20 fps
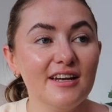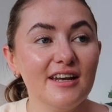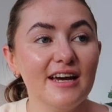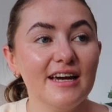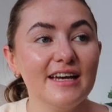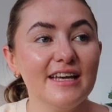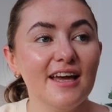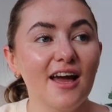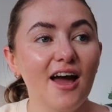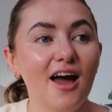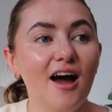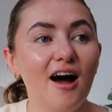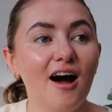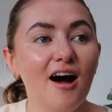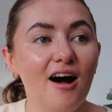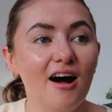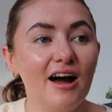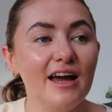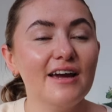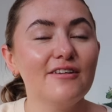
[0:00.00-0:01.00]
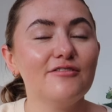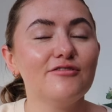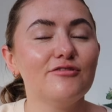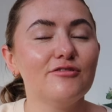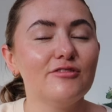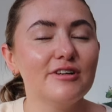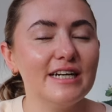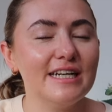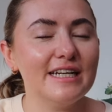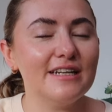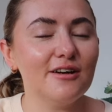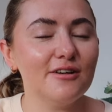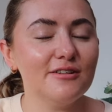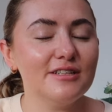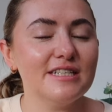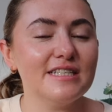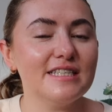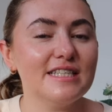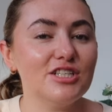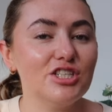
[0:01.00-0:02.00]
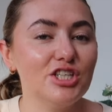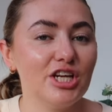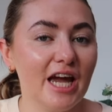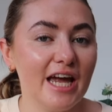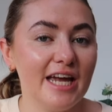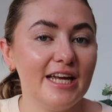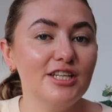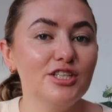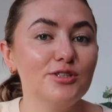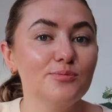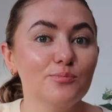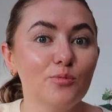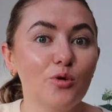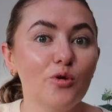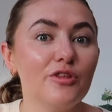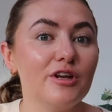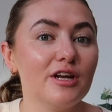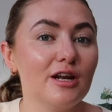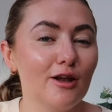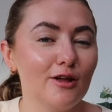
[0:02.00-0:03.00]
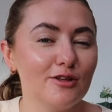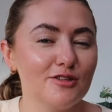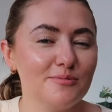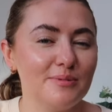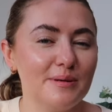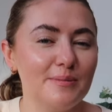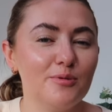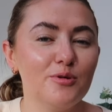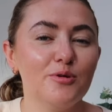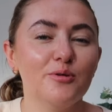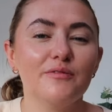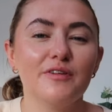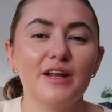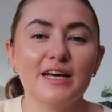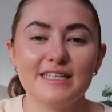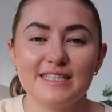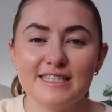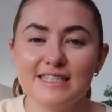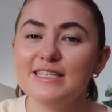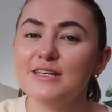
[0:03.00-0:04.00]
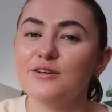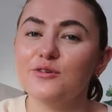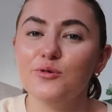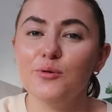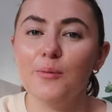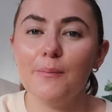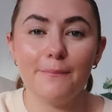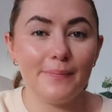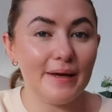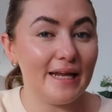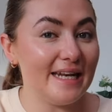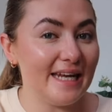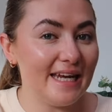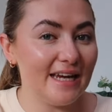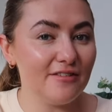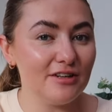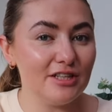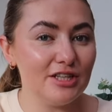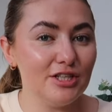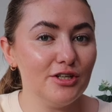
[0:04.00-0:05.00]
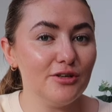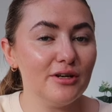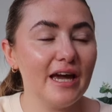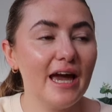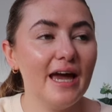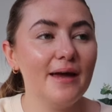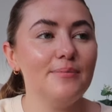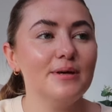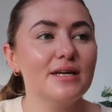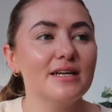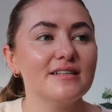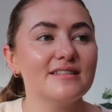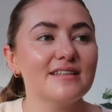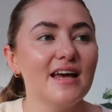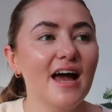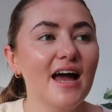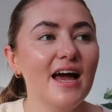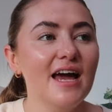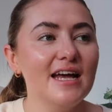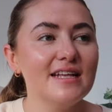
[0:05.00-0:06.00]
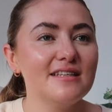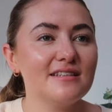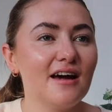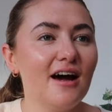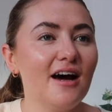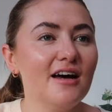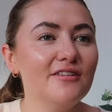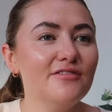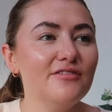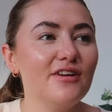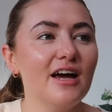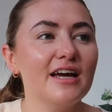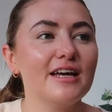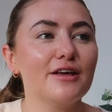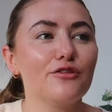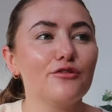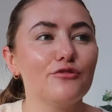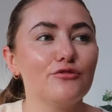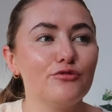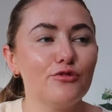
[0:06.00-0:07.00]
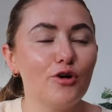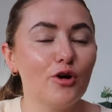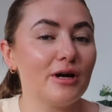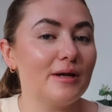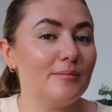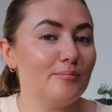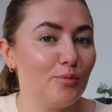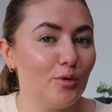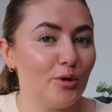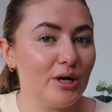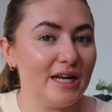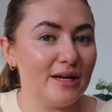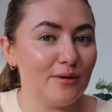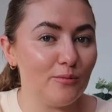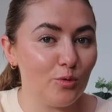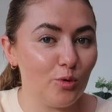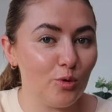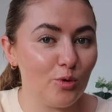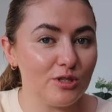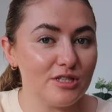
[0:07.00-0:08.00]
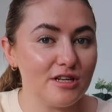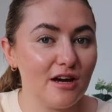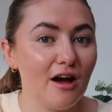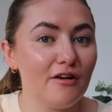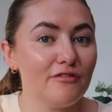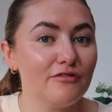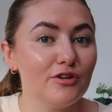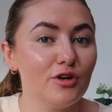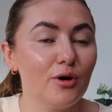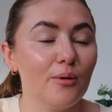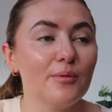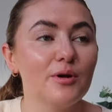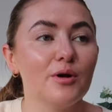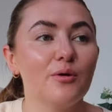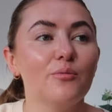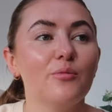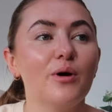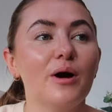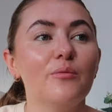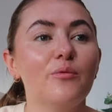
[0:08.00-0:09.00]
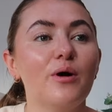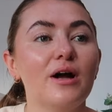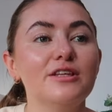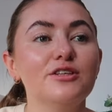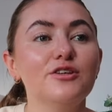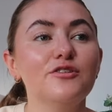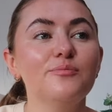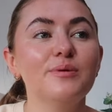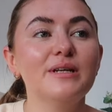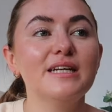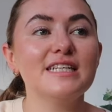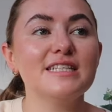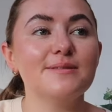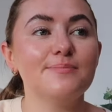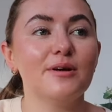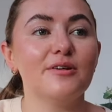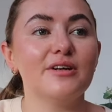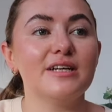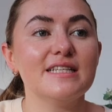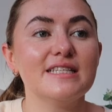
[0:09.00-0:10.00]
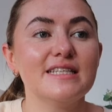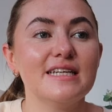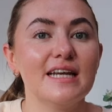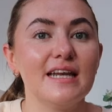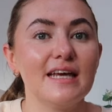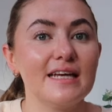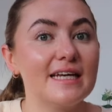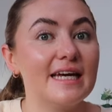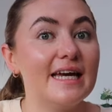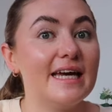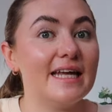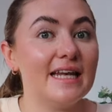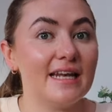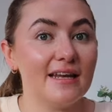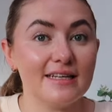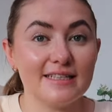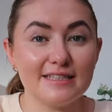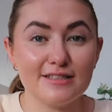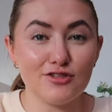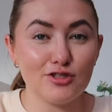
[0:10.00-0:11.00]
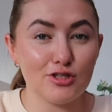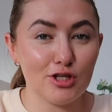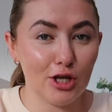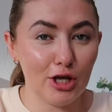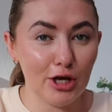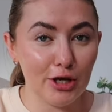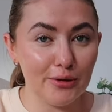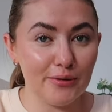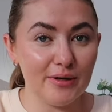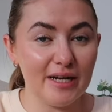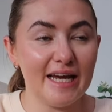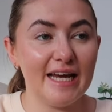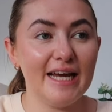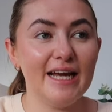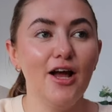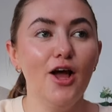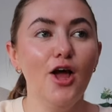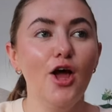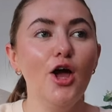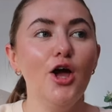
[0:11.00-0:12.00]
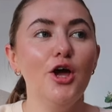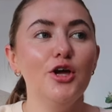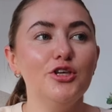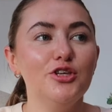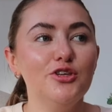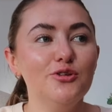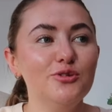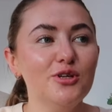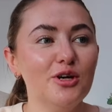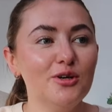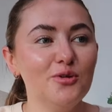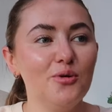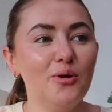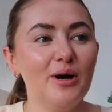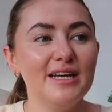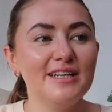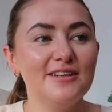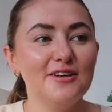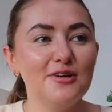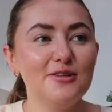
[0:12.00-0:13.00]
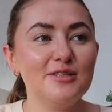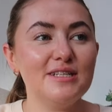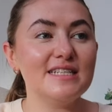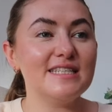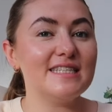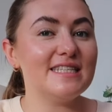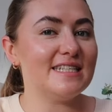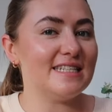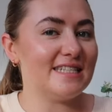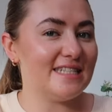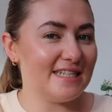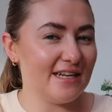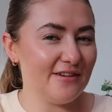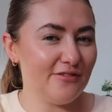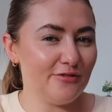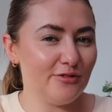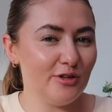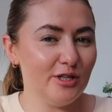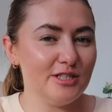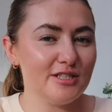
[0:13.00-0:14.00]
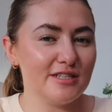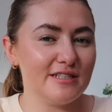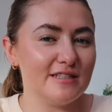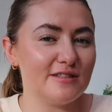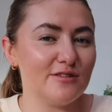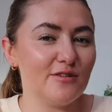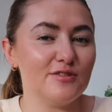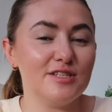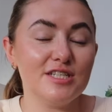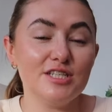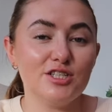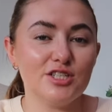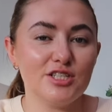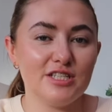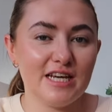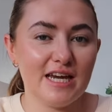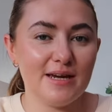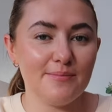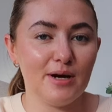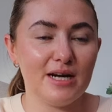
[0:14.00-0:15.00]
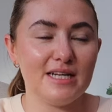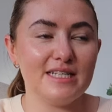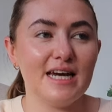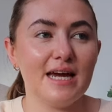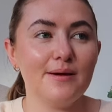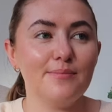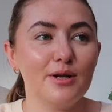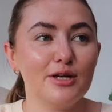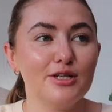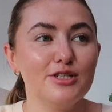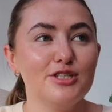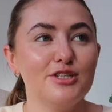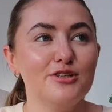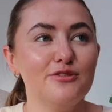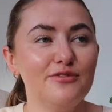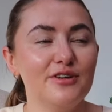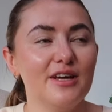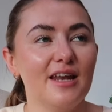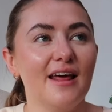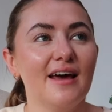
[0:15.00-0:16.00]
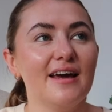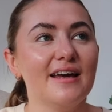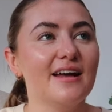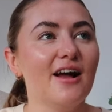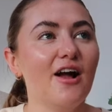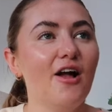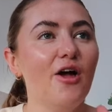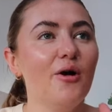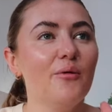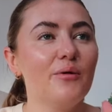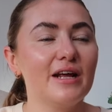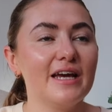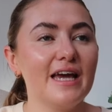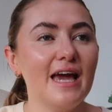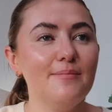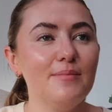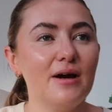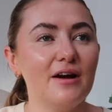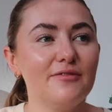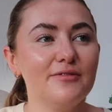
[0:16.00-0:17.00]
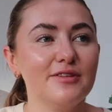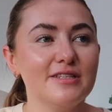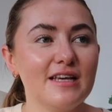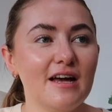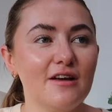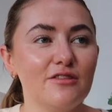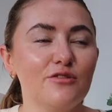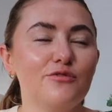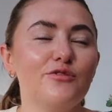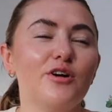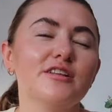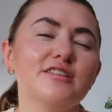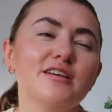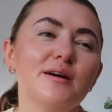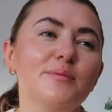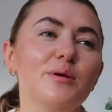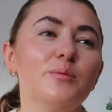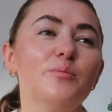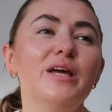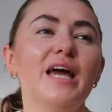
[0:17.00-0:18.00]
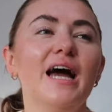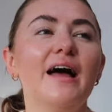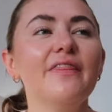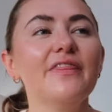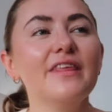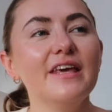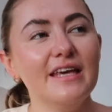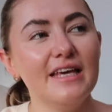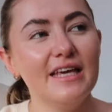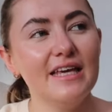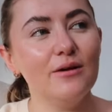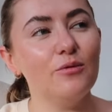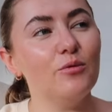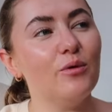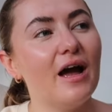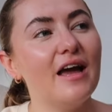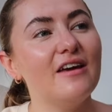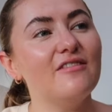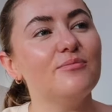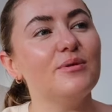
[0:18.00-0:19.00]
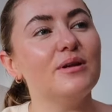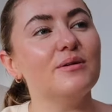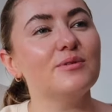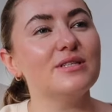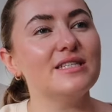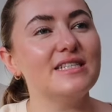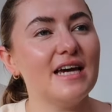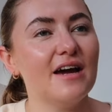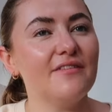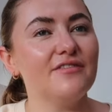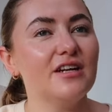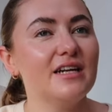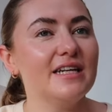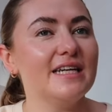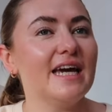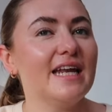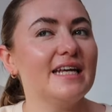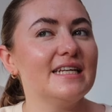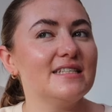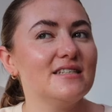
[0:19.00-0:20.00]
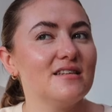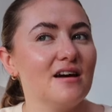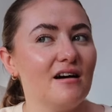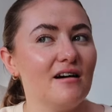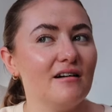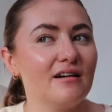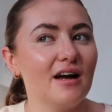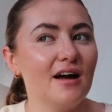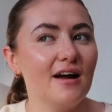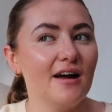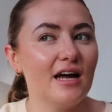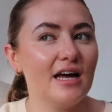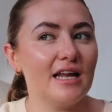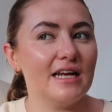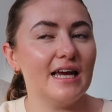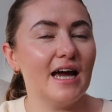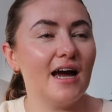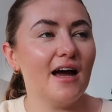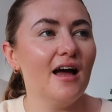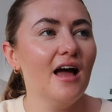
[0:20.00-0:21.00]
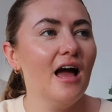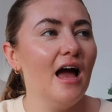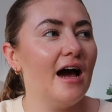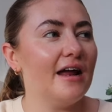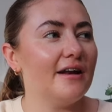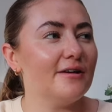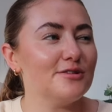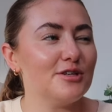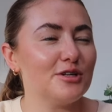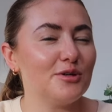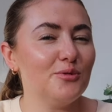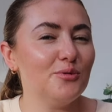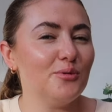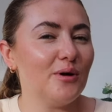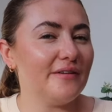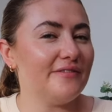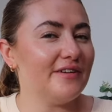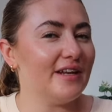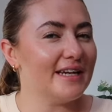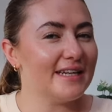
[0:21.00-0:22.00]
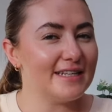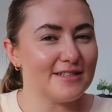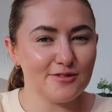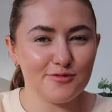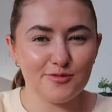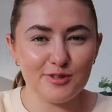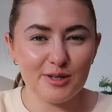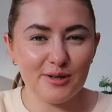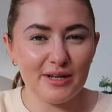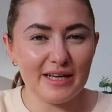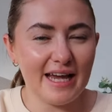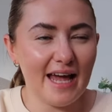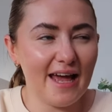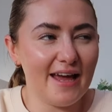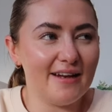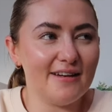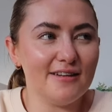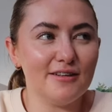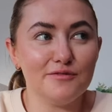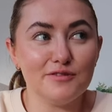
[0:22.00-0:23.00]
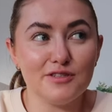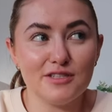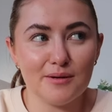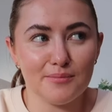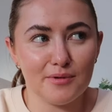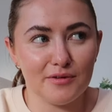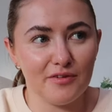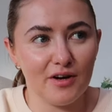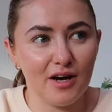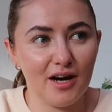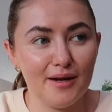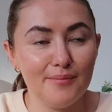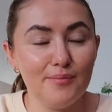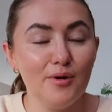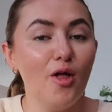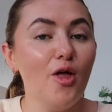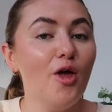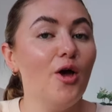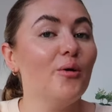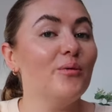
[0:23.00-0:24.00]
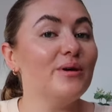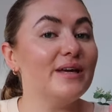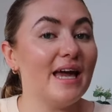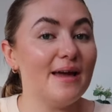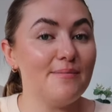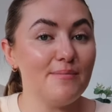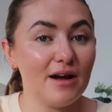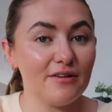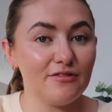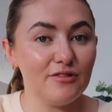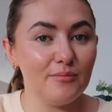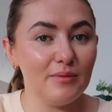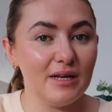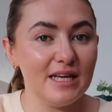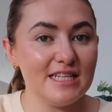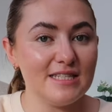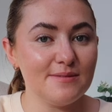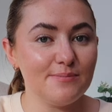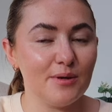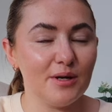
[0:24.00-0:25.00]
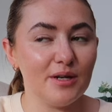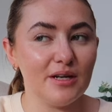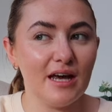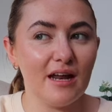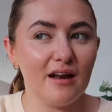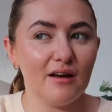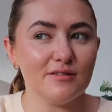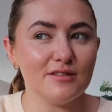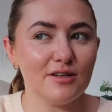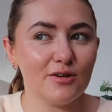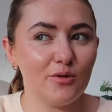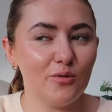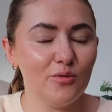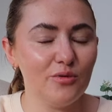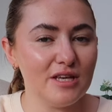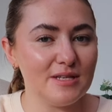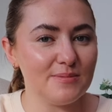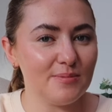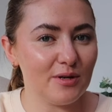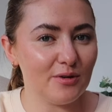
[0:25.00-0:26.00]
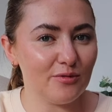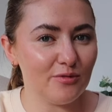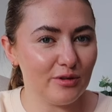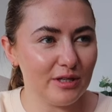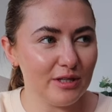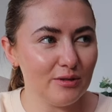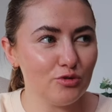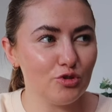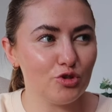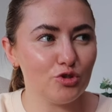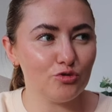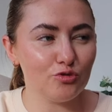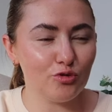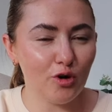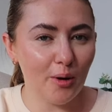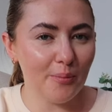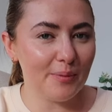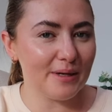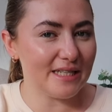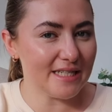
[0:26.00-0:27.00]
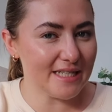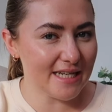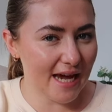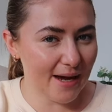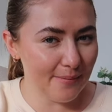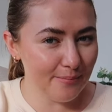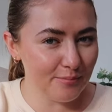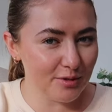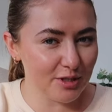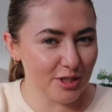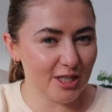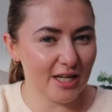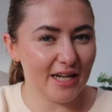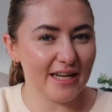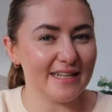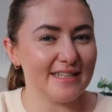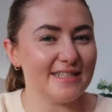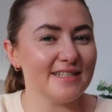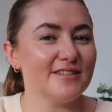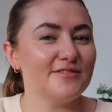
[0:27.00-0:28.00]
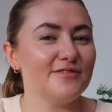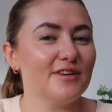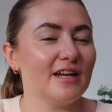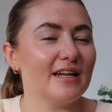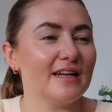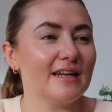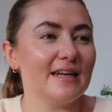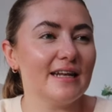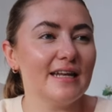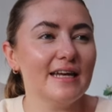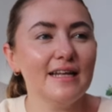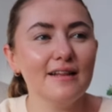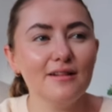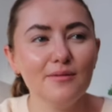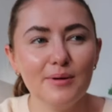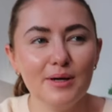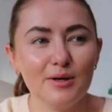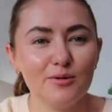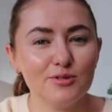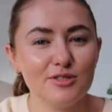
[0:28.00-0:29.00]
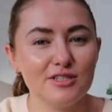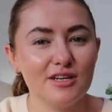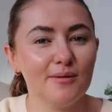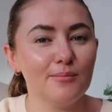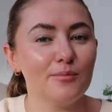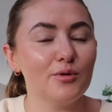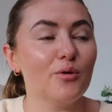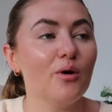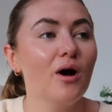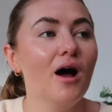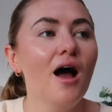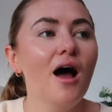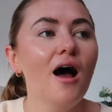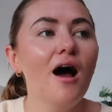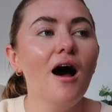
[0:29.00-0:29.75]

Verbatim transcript: like I have really noticed the change more than a lot of people who have like still been here in the U K, because it's kind of like the frog in boiling water phenomenon, where when you've been experiencing like it like slowly, you don't quite notice the difference, because it's obviously just day by day. But I do feel like when I came back from the south of France, I mean, we had the heat wave, but it was definitely getting darker earlier, and I was like, oh, I feel like it's a real like end of summer vibe. We came back from Lisbon and I was like, oh, there's been a real drop in temperature, like it does feel a little bit autumnal.